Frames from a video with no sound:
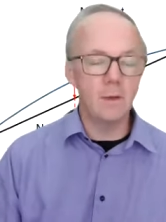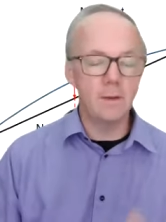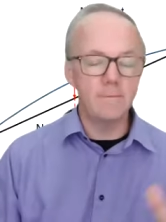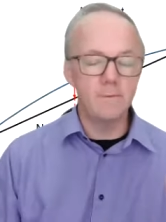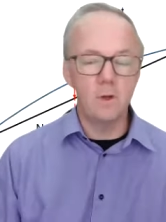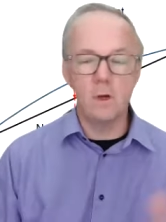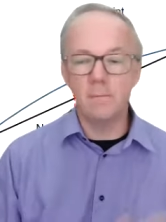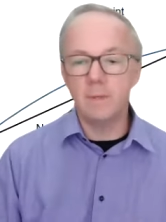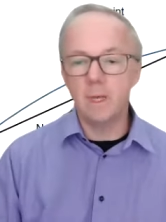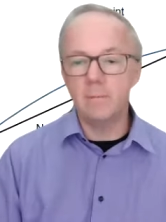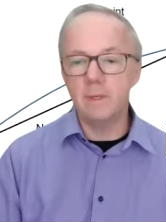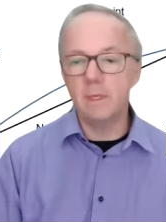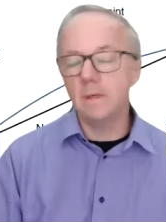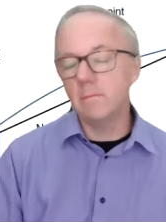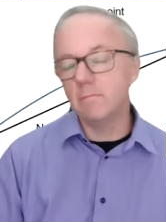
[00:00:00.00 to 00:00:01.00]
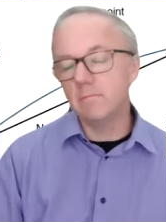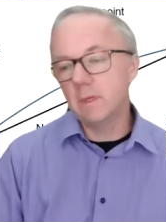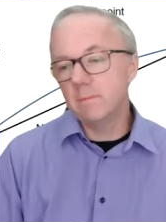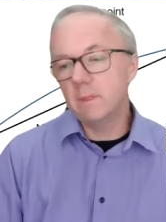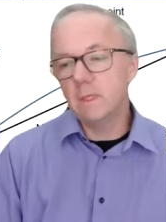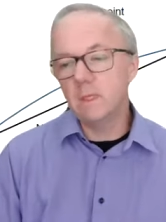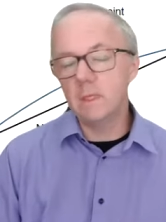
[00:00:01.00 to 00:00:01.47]
If not, maybe
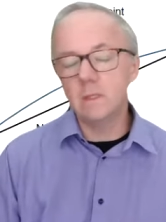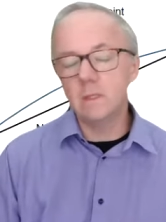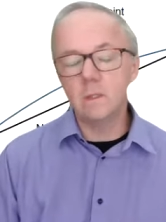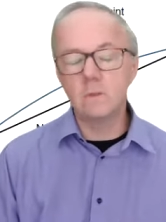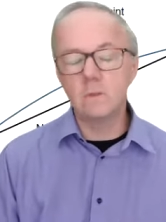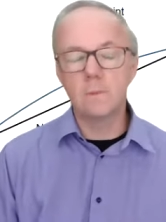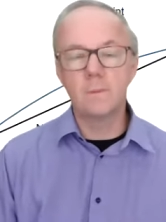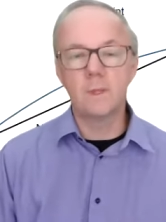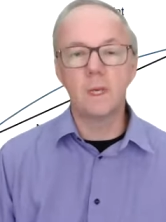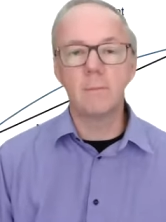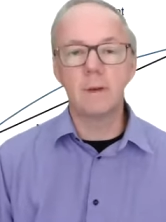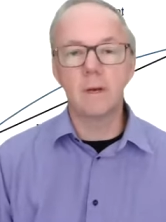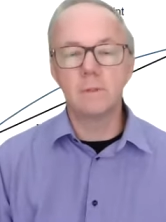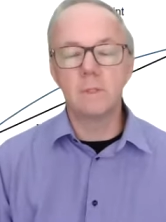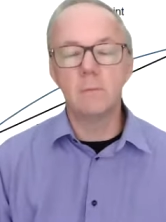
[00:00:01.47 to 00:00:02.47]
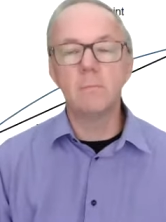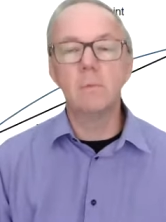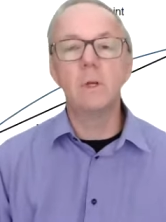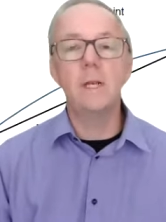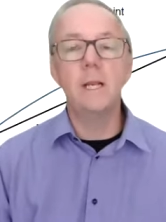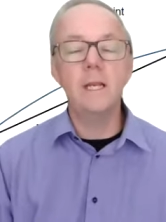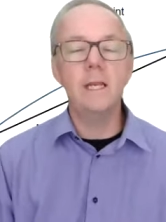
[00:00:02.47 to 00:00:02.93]
maybe you need to do something about it.
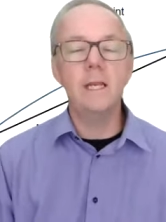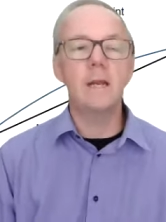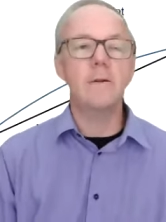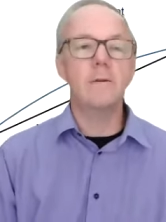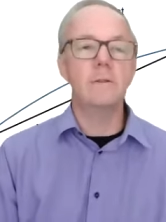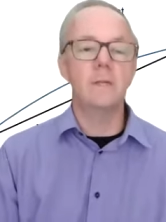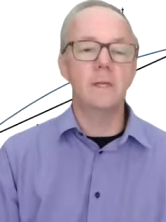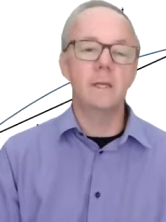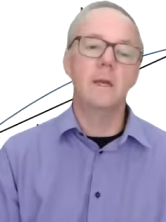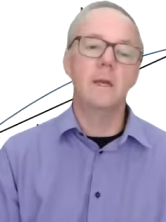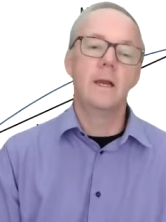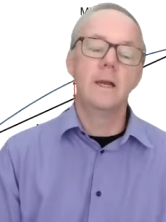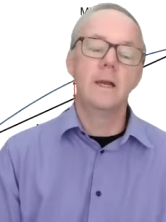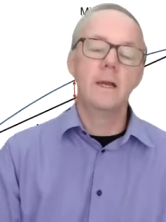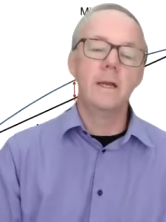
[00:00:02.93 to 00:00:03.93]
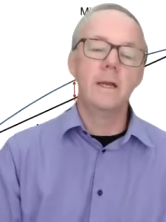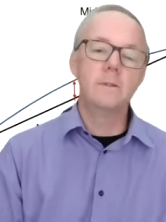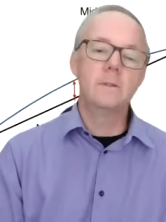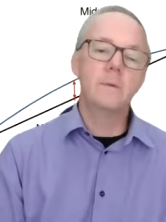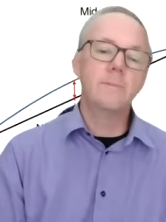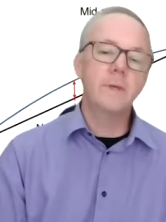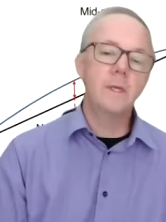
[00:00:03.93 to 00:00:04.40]
But linearity is
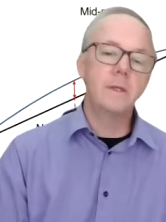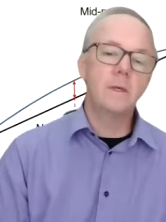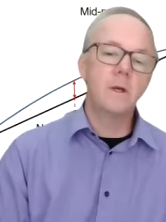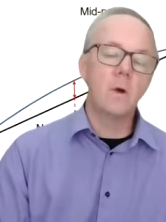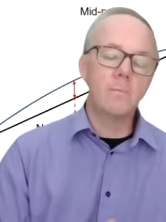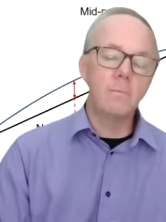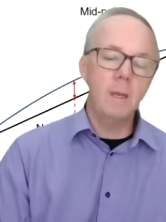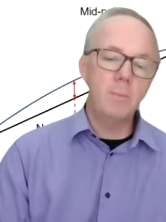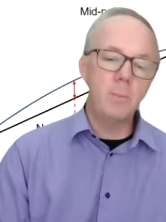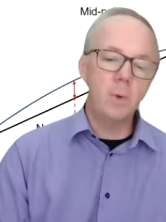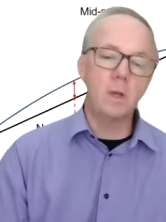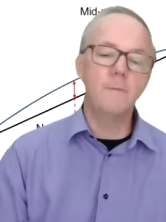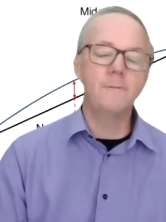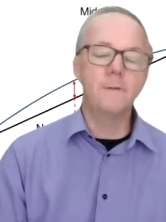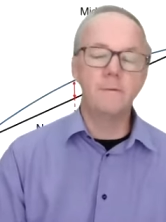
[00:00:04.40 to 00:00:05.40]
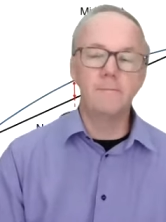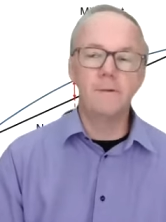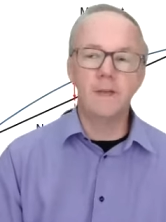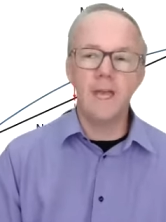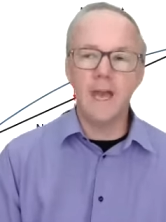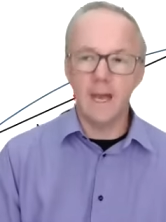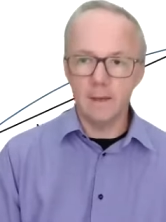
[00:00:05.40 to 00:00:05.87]
something that people often
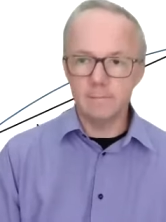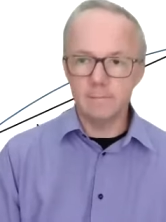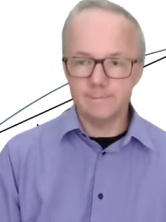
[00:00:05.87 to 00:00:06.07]
forget.